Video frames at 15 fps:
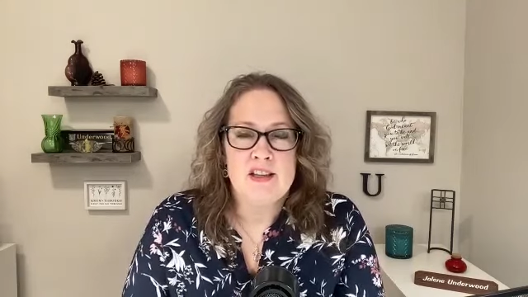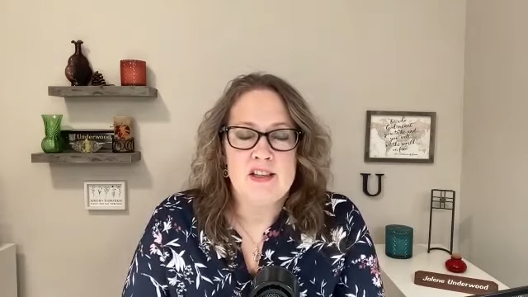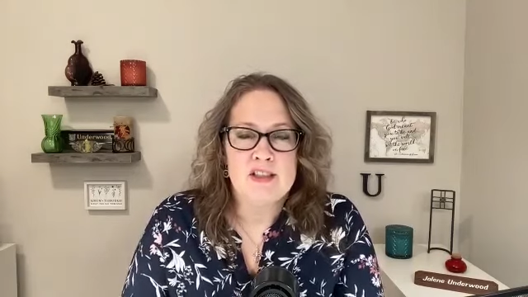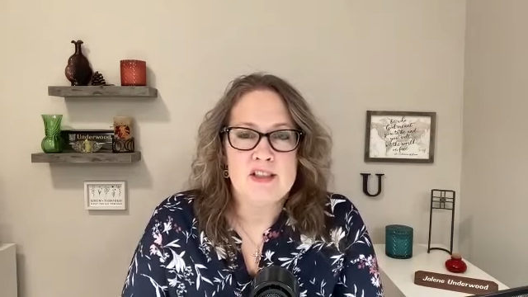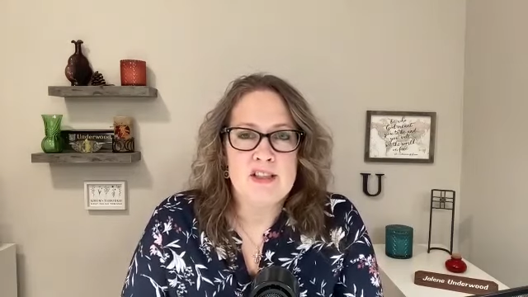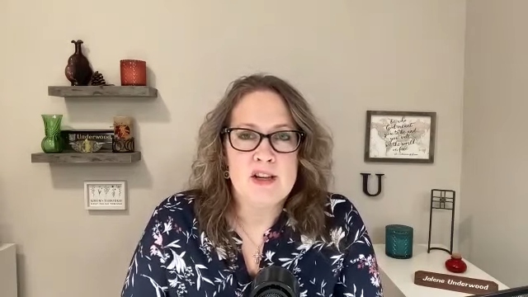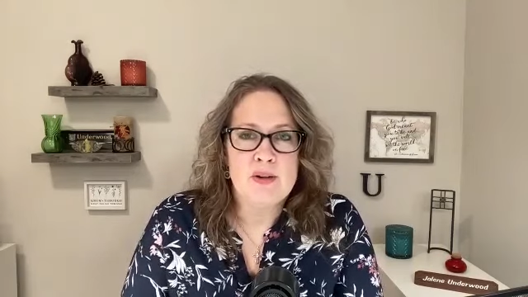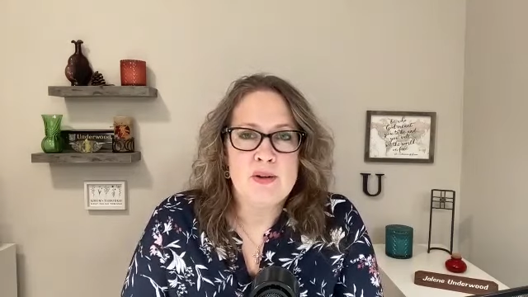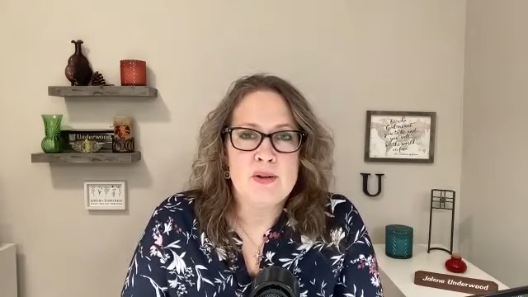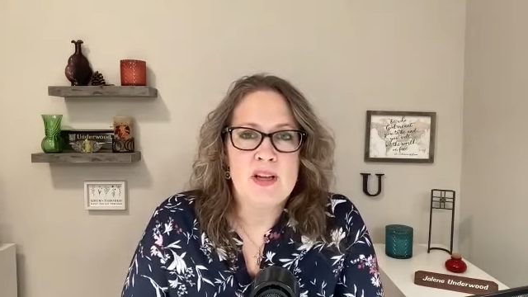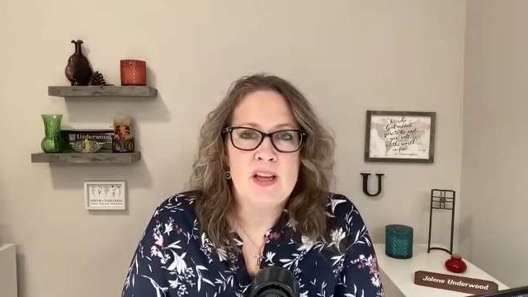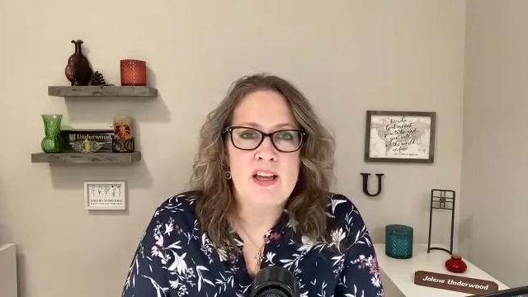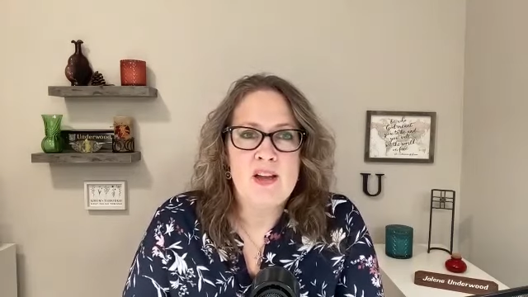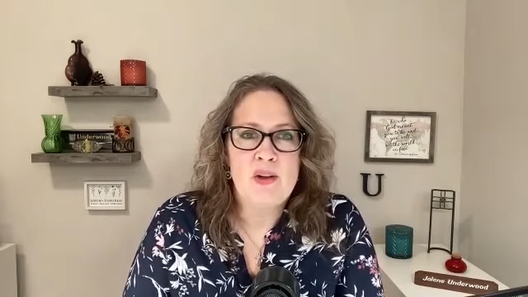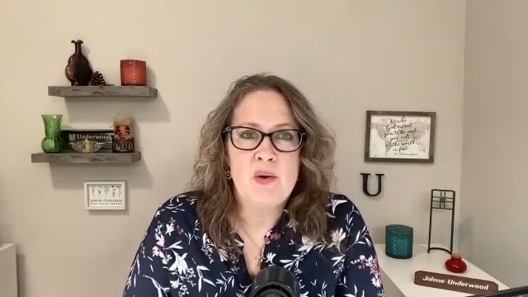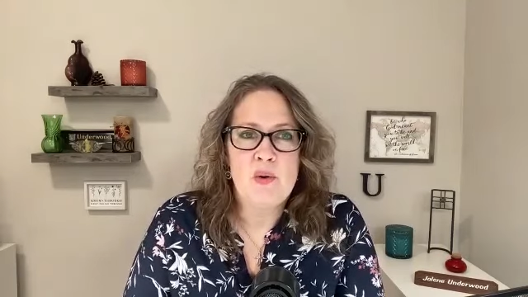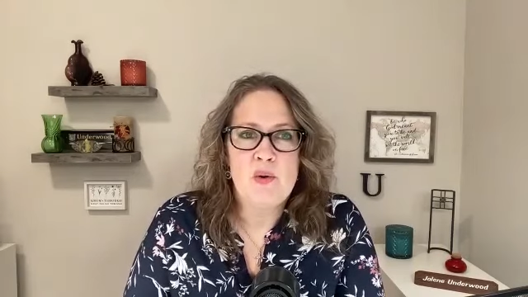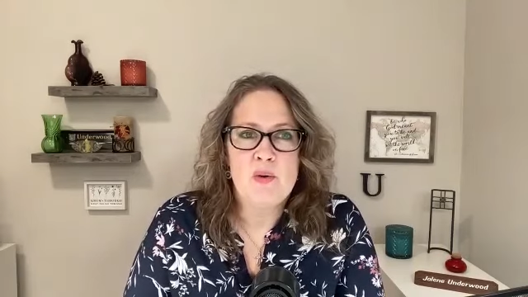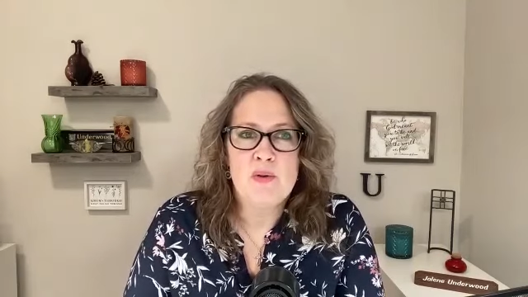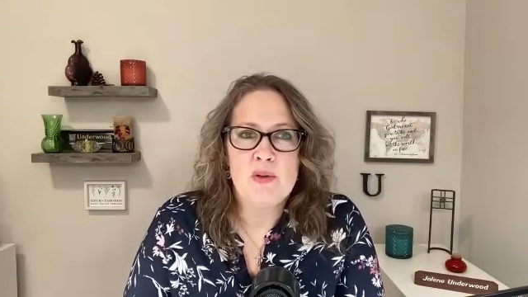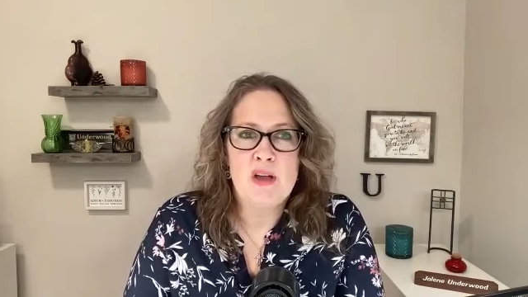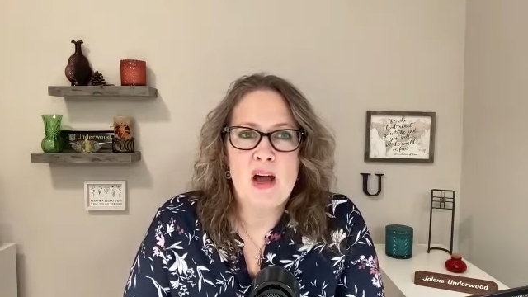So
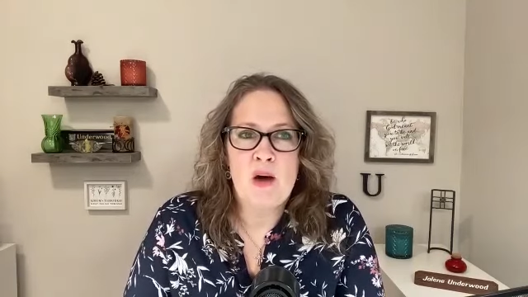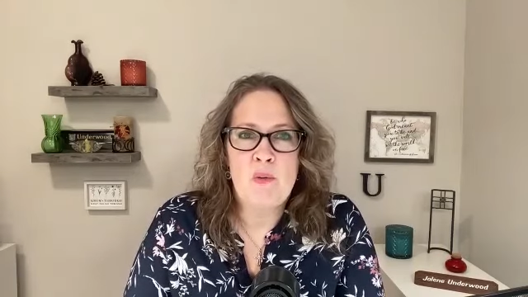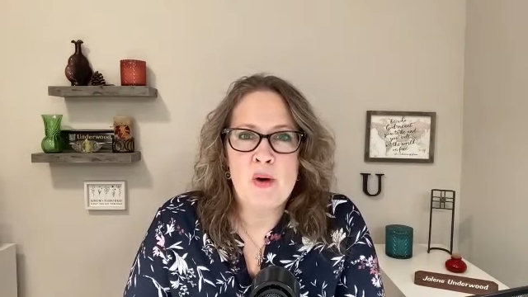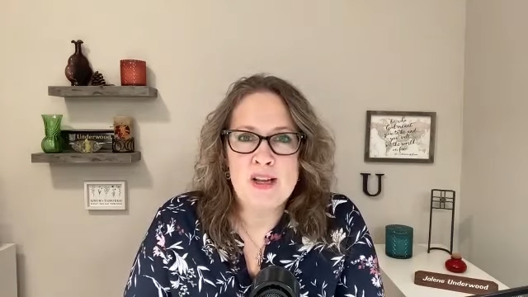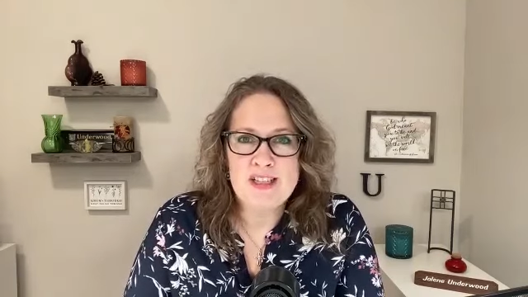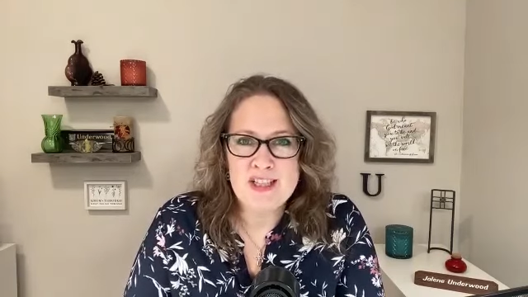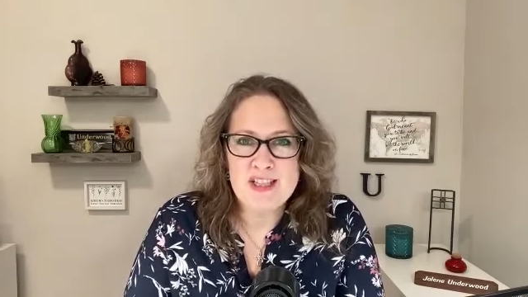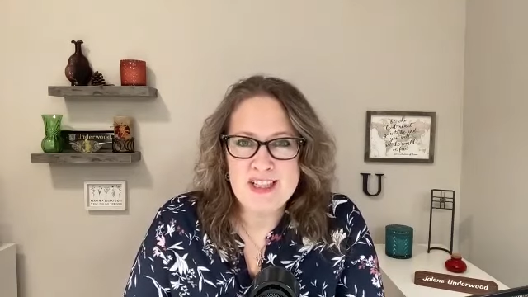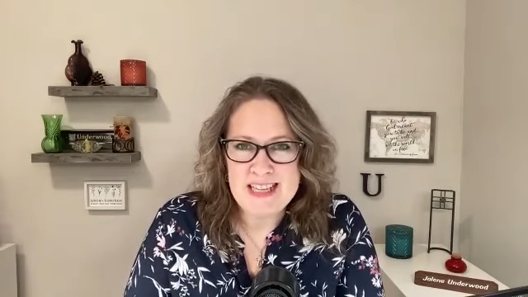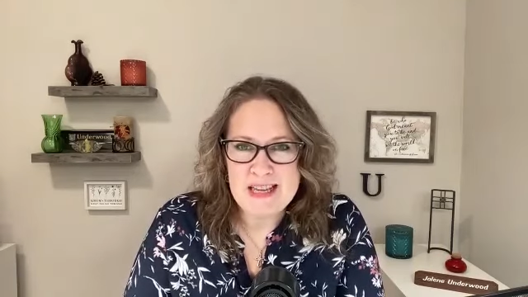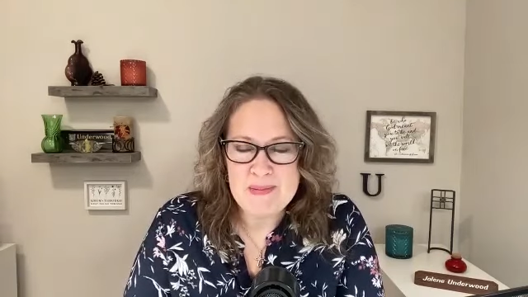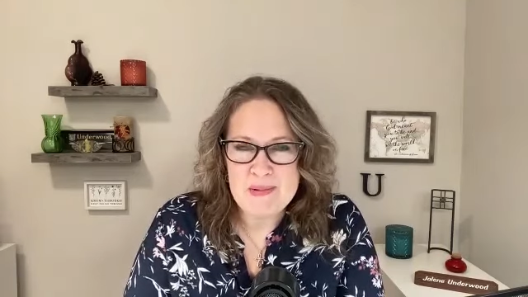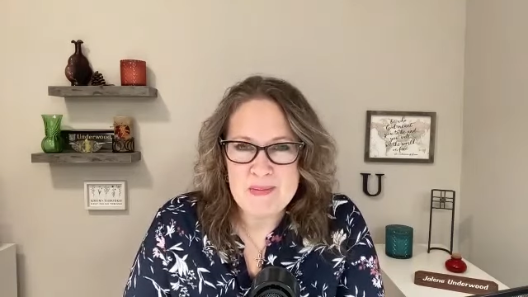I want you to keep